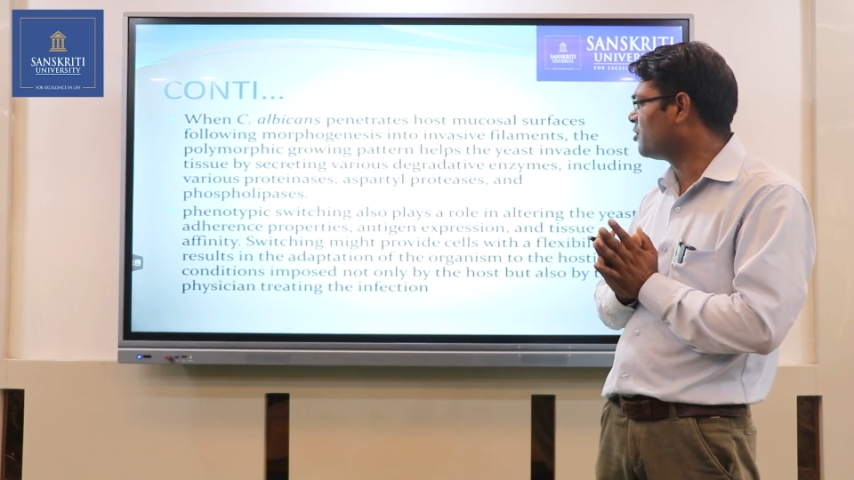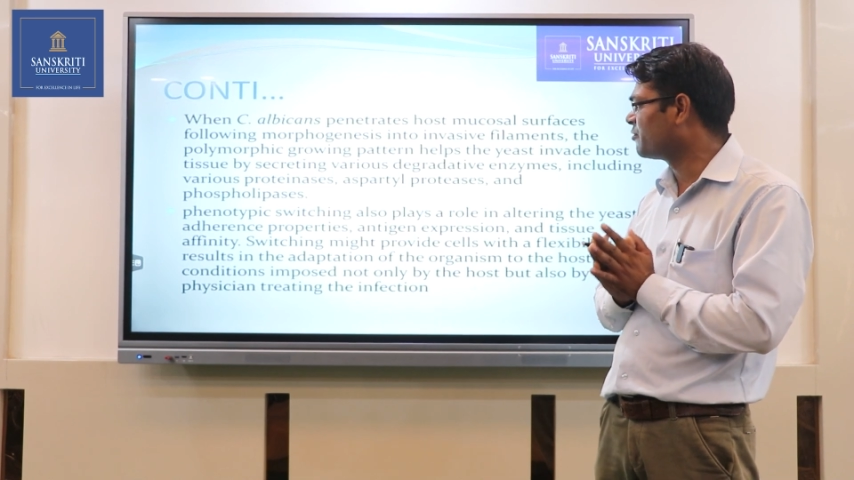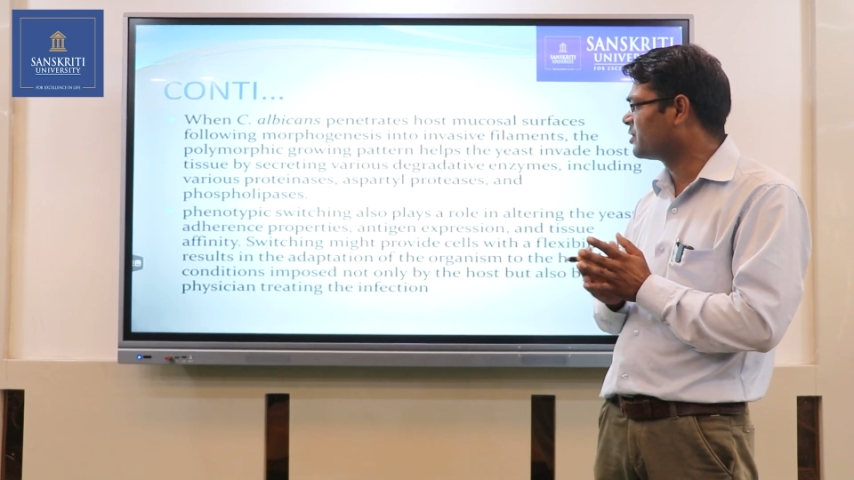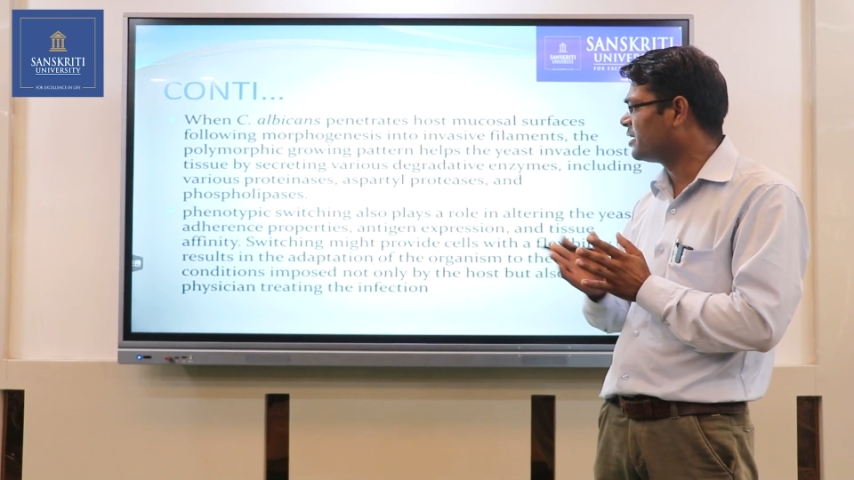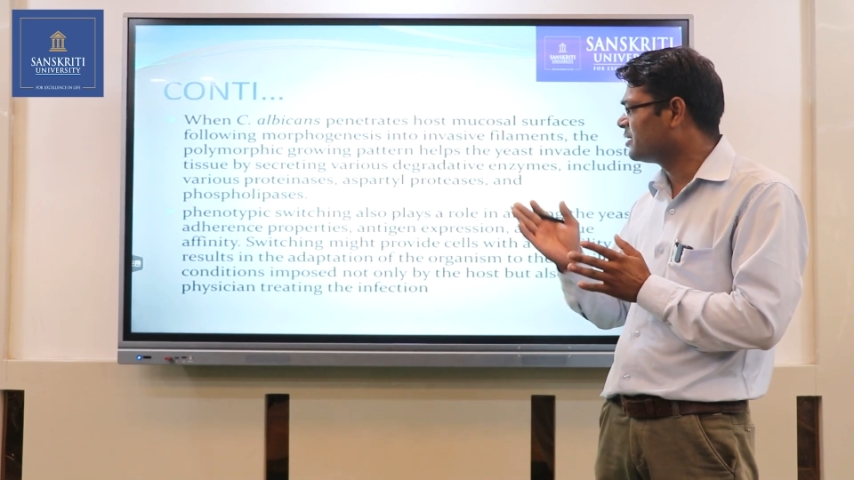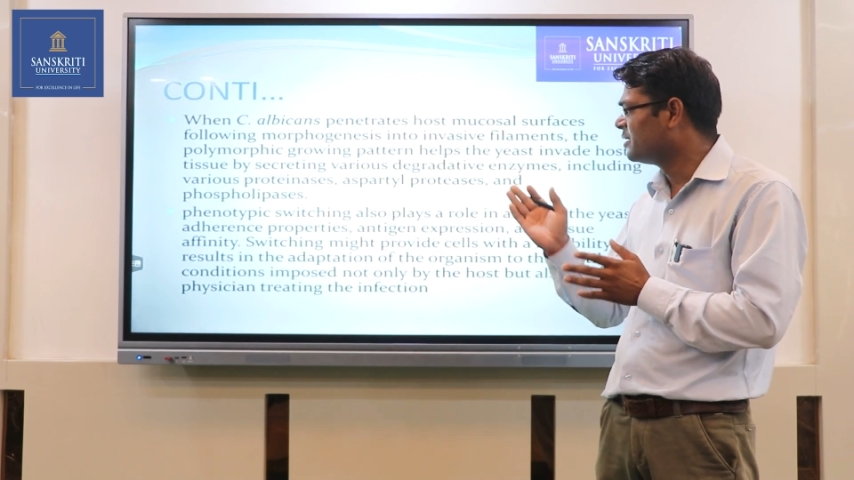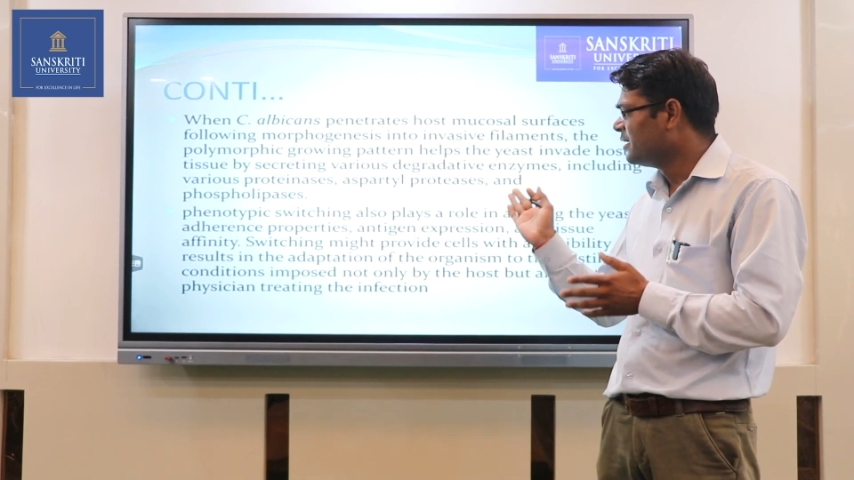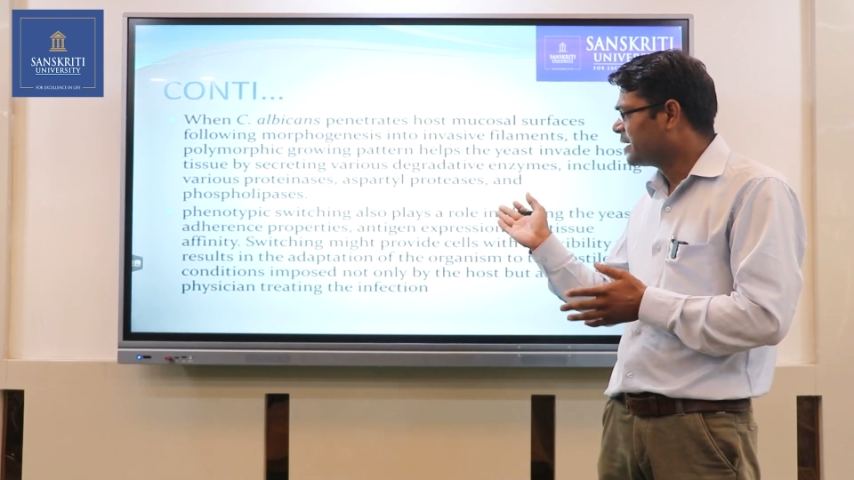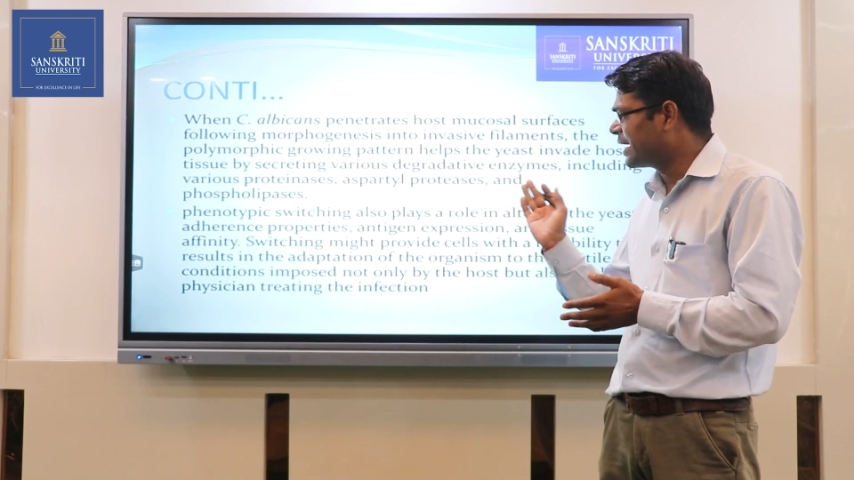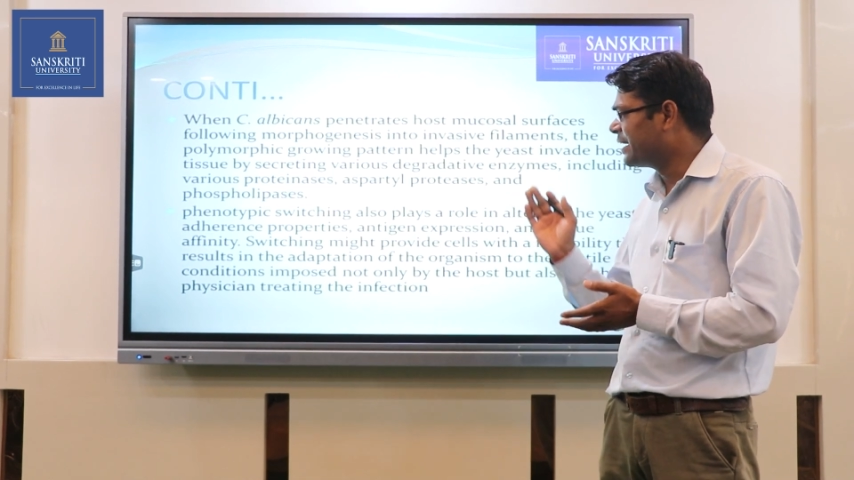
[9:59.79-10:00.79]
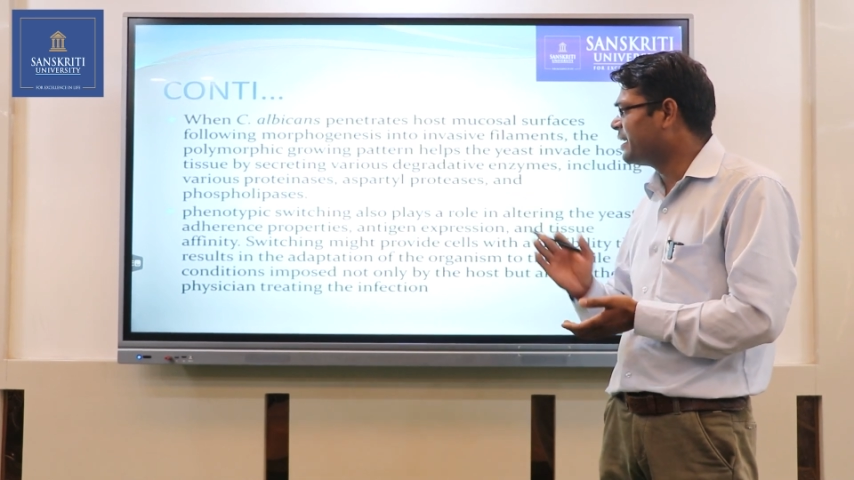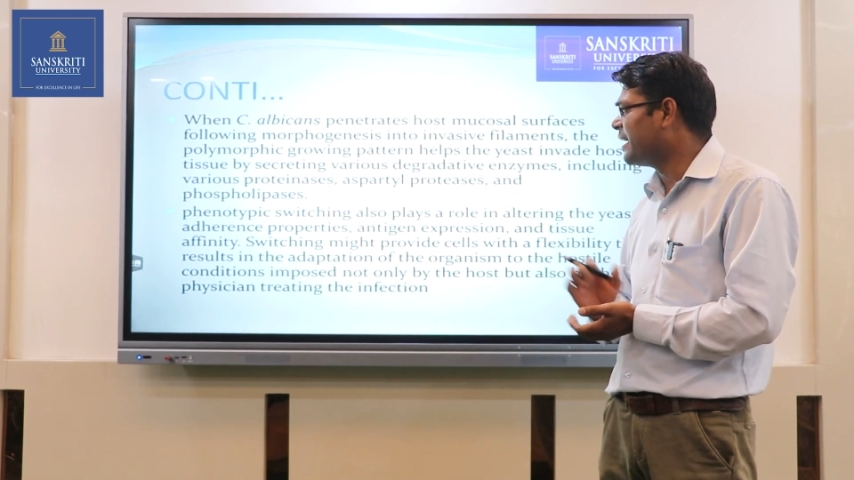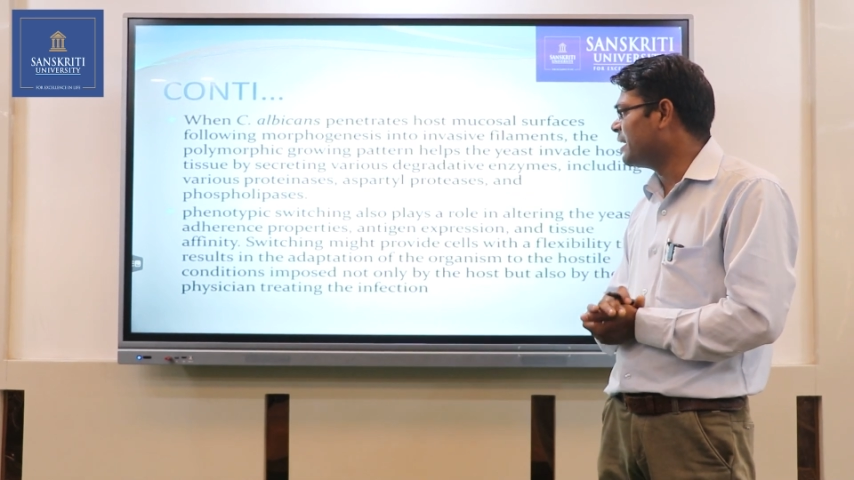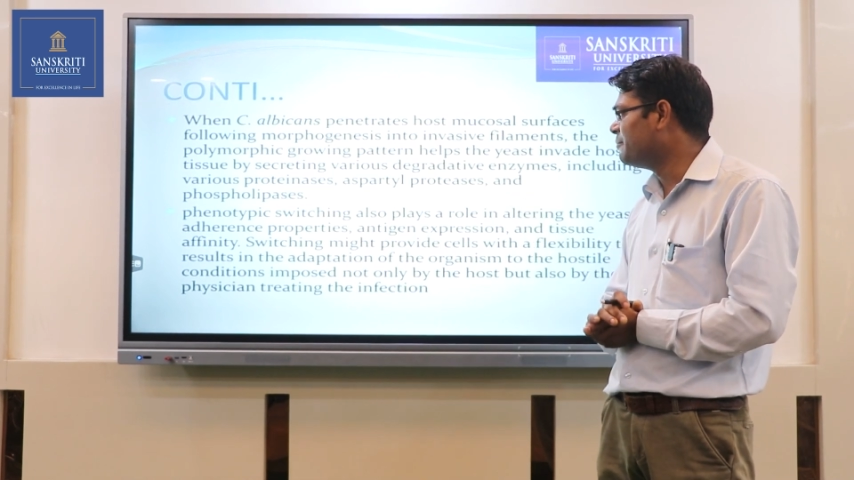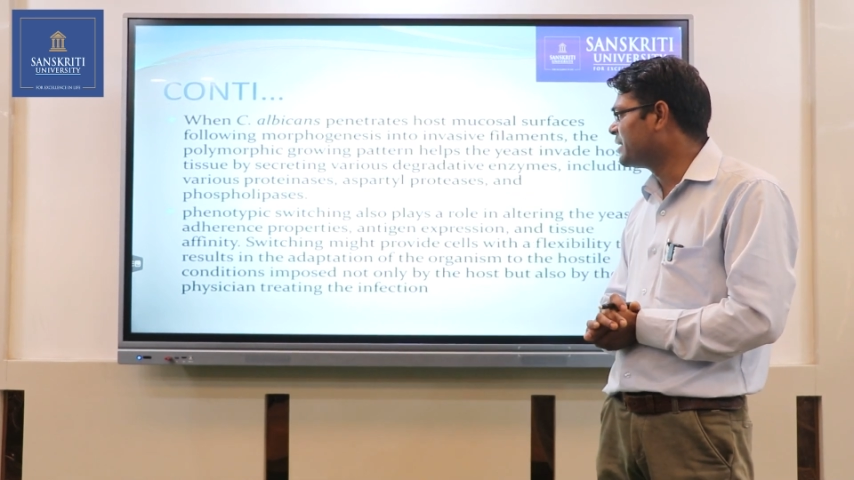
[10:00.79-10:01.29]
of the
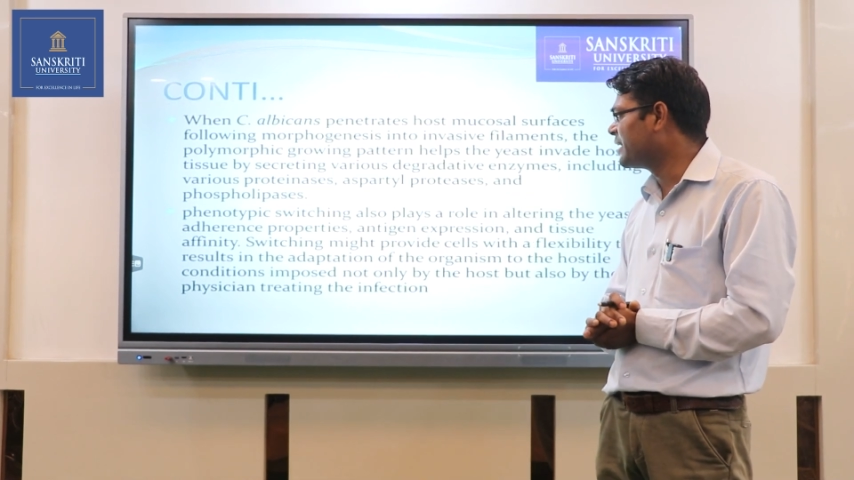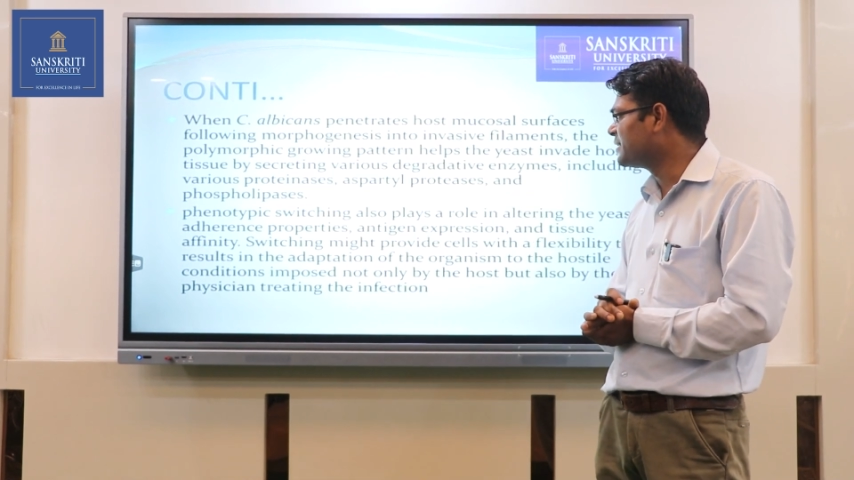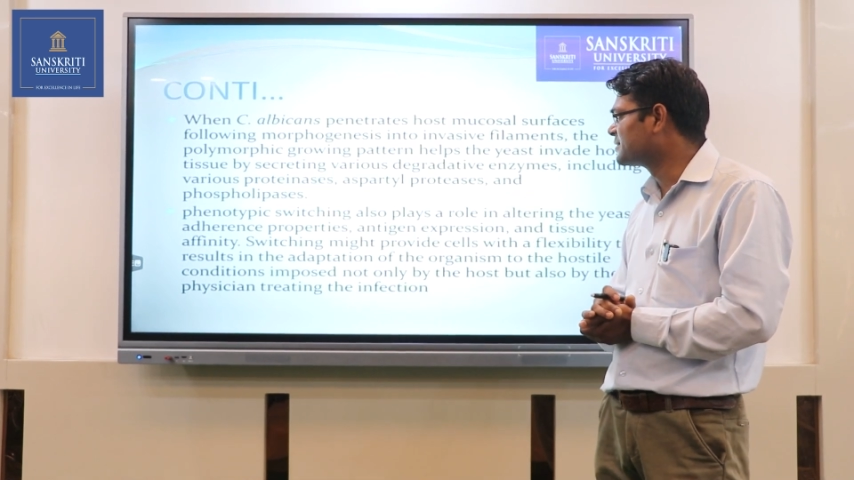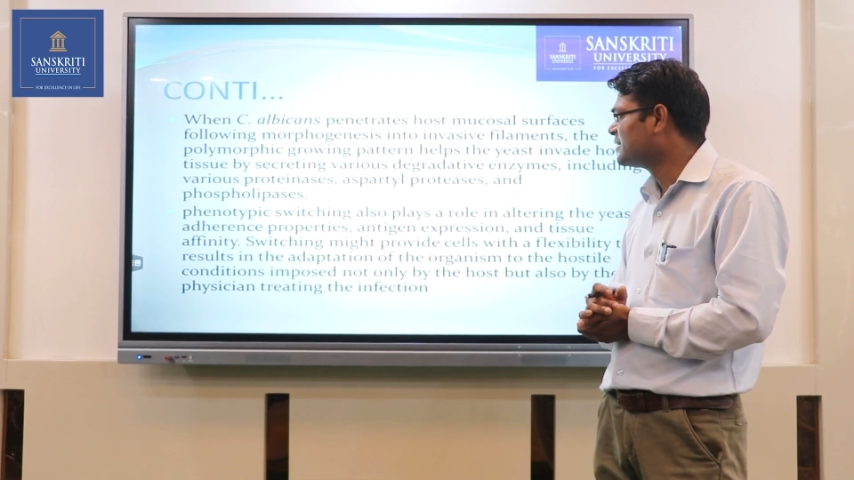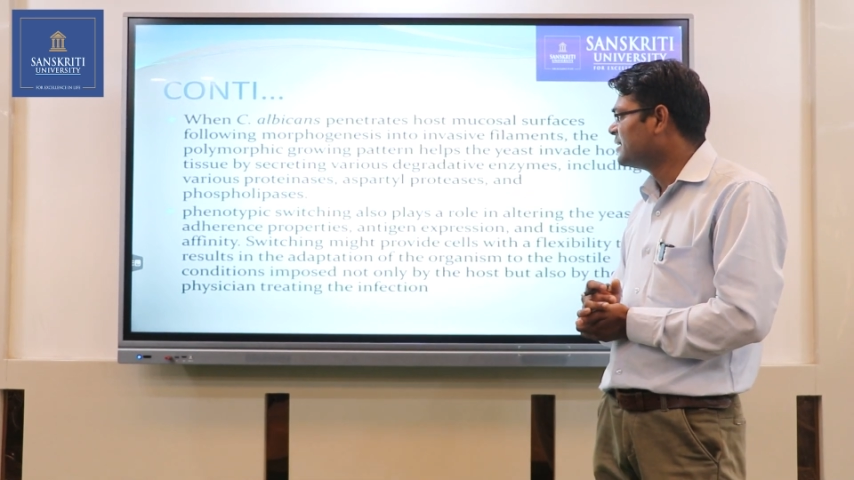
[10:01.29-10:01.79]
Candida albicans,